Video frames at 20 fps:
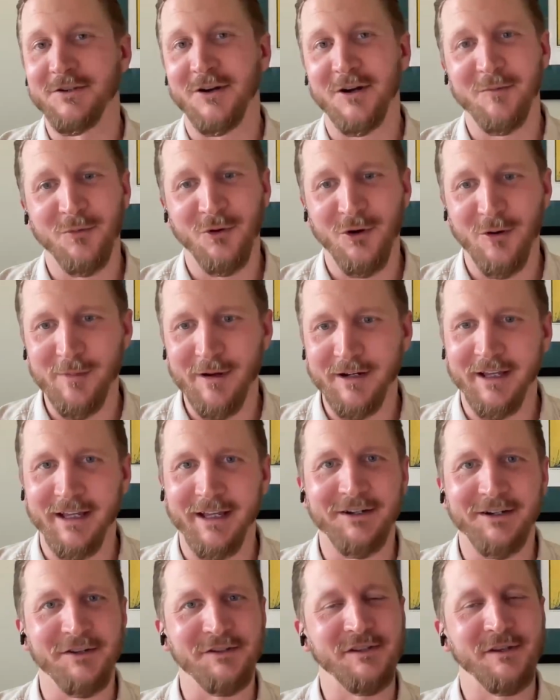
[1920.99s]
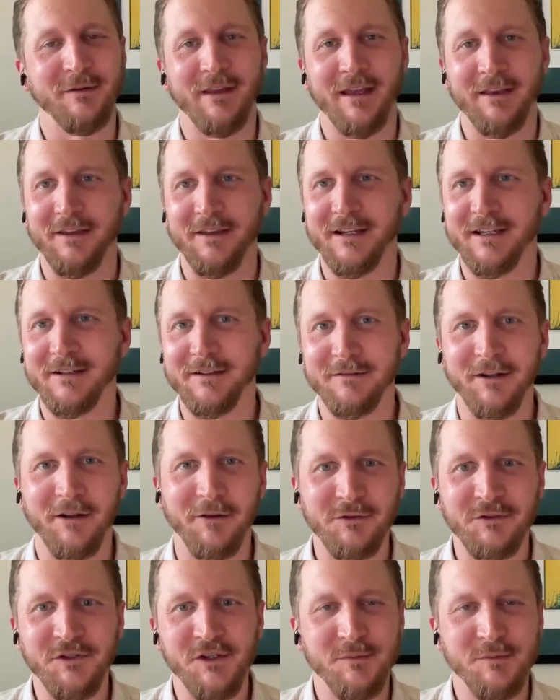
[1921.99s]
talk more about AI, because I think in
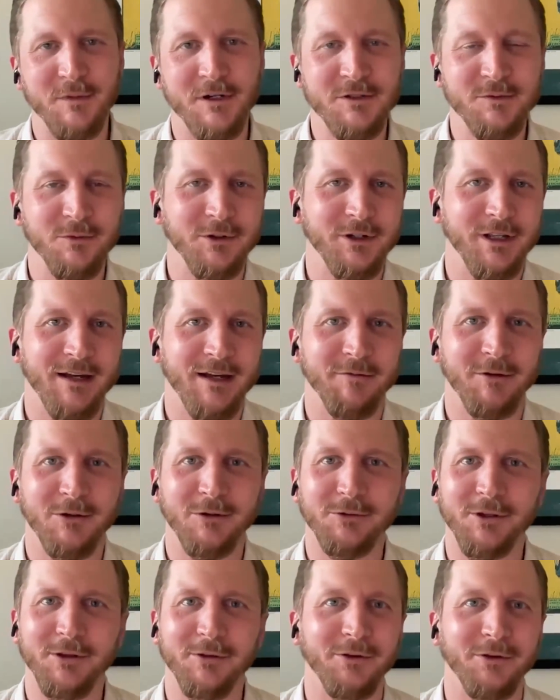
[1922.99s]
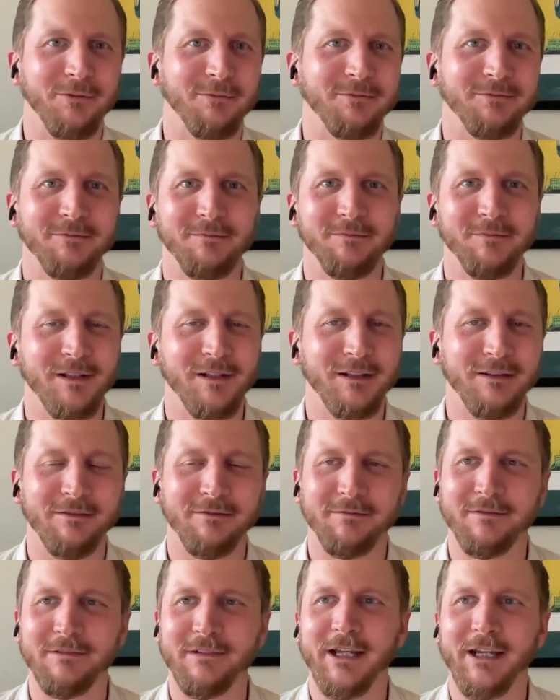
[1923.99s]
another 6 months, we're going to have a whole nother
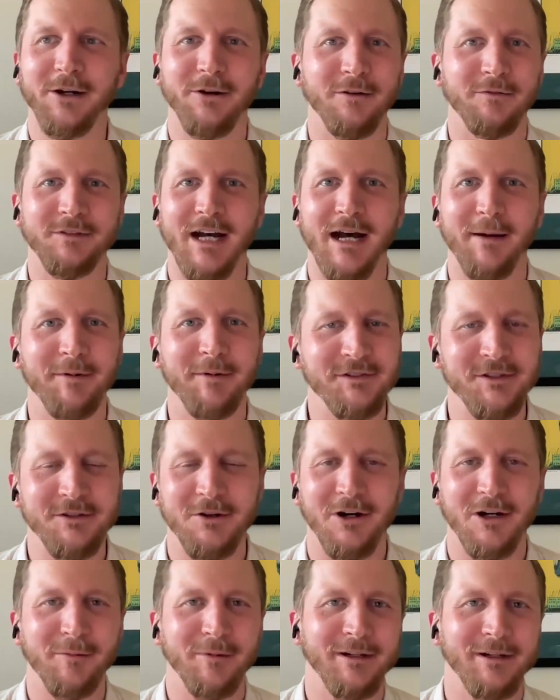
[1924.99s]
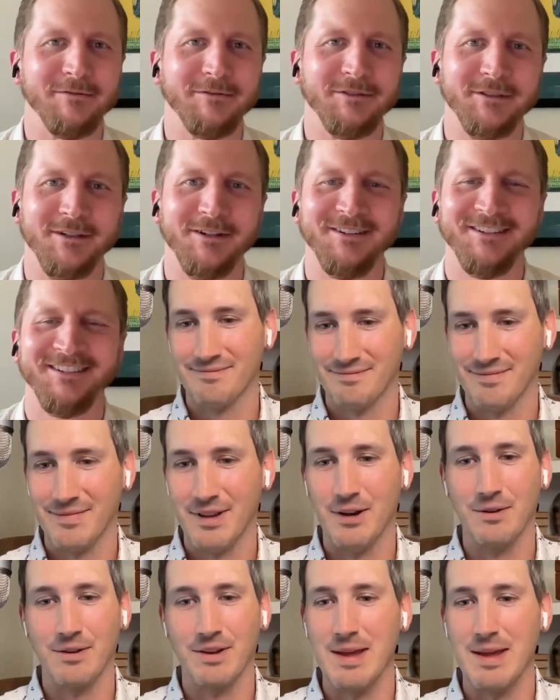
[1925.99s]
layer of topics to talk about. So
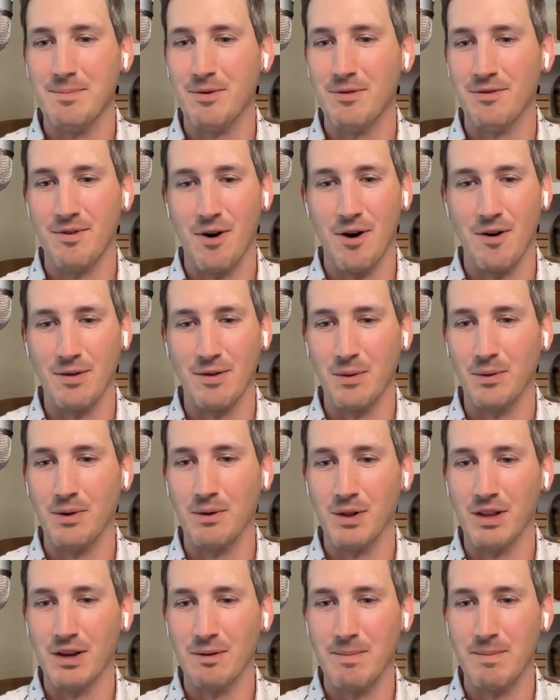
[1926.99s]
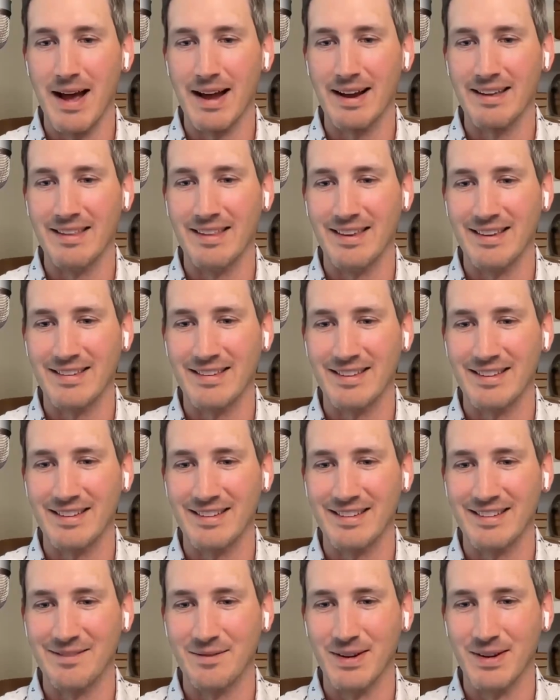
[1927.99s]
it'll keep evolving. We'll look back at this
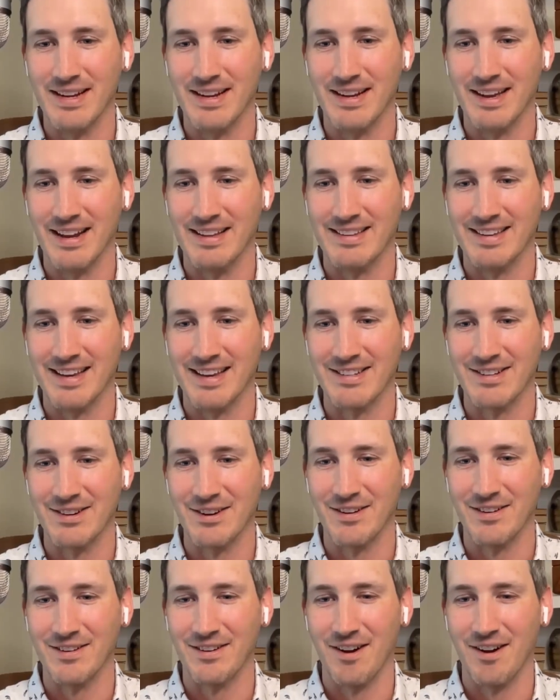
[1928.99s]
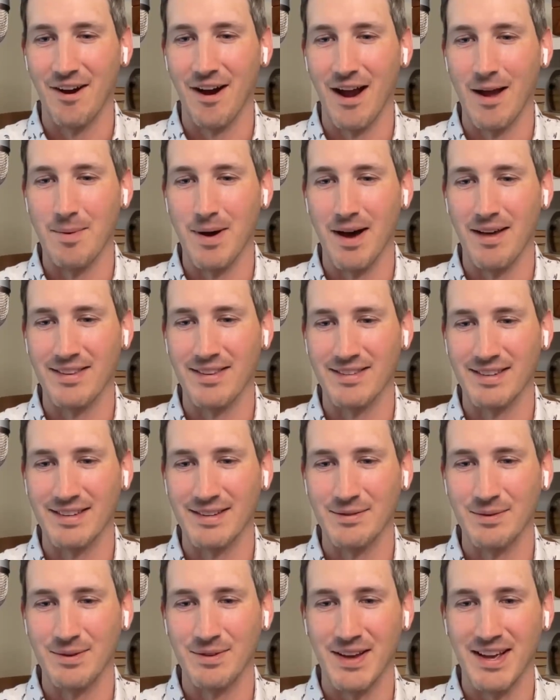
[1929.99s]
and we can kind of test our
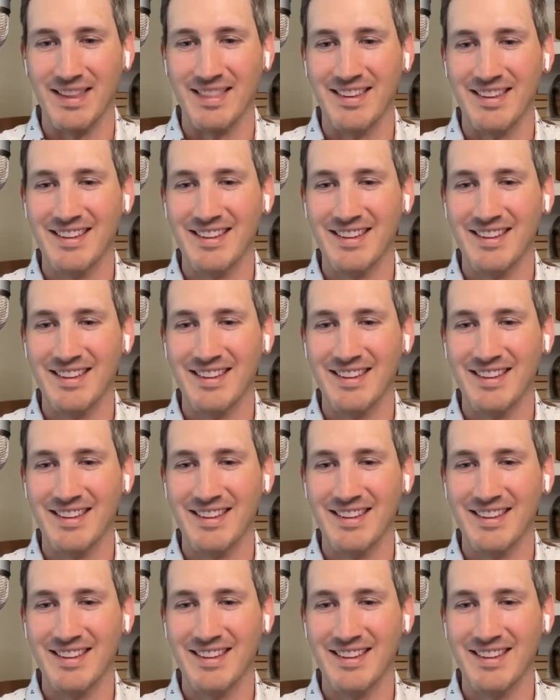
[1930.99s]
hypotheses we've had.